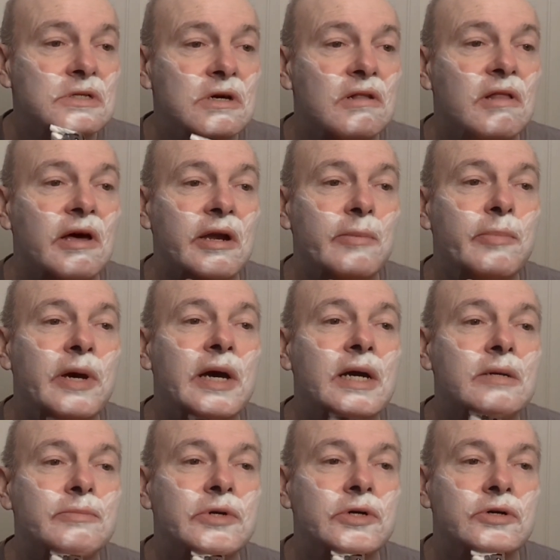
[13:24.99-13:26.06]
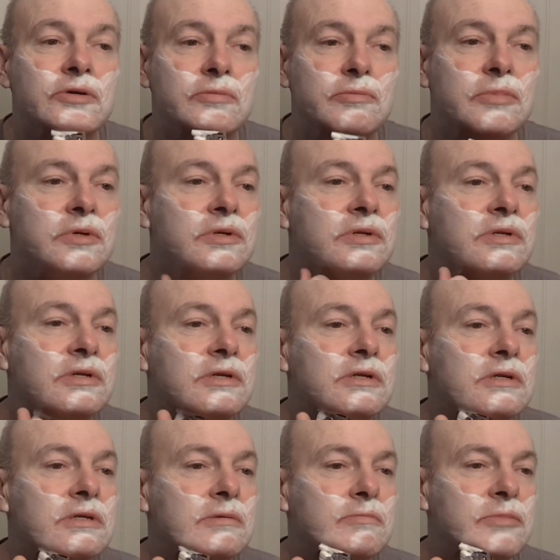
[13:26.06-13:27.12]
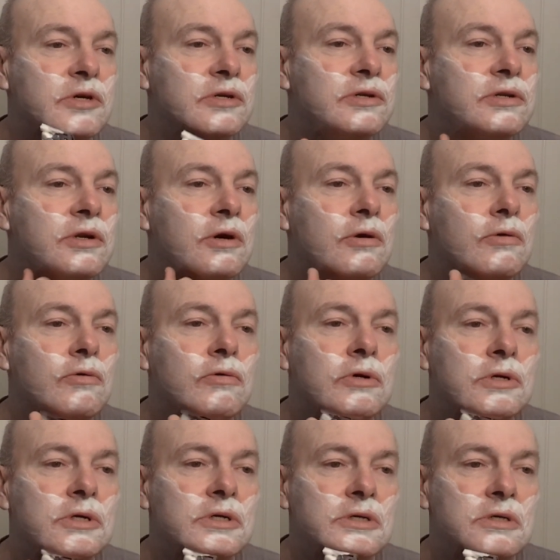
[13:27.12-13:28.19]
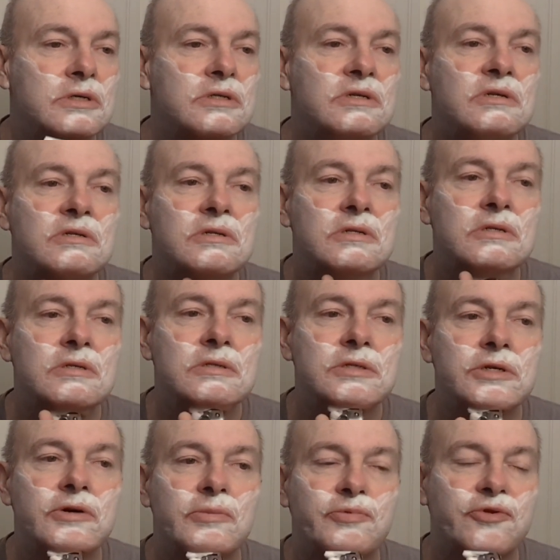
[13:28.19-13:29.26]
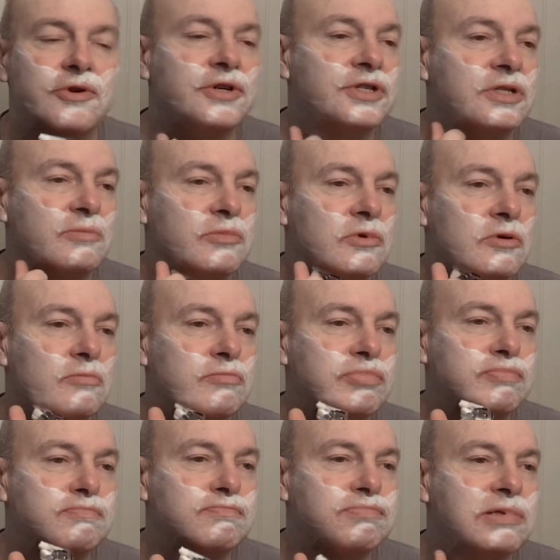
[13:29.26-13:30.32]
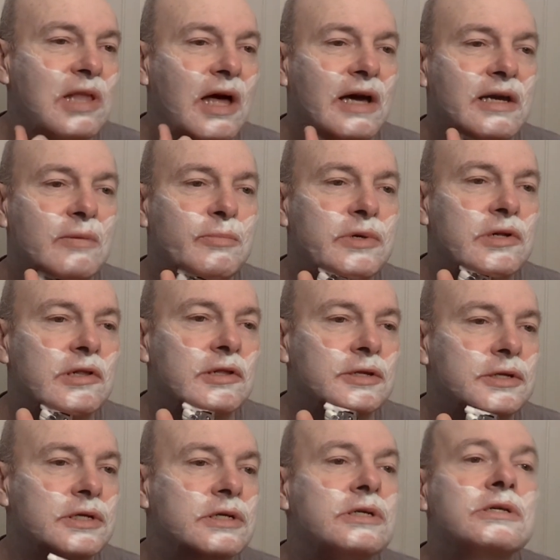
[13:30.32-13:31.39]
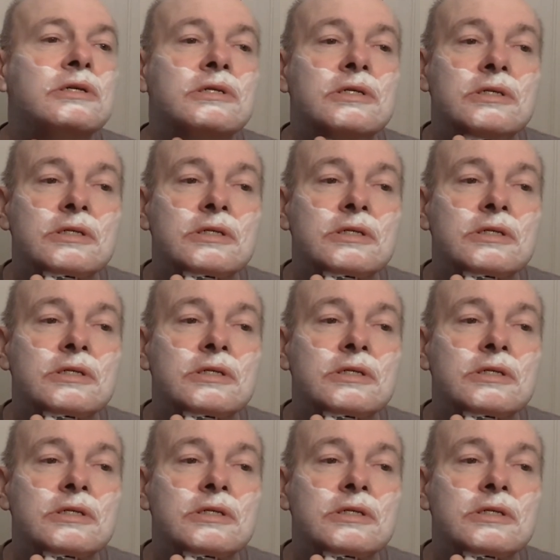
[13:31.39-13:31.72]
A lot of backbone, but no appreciable pliability,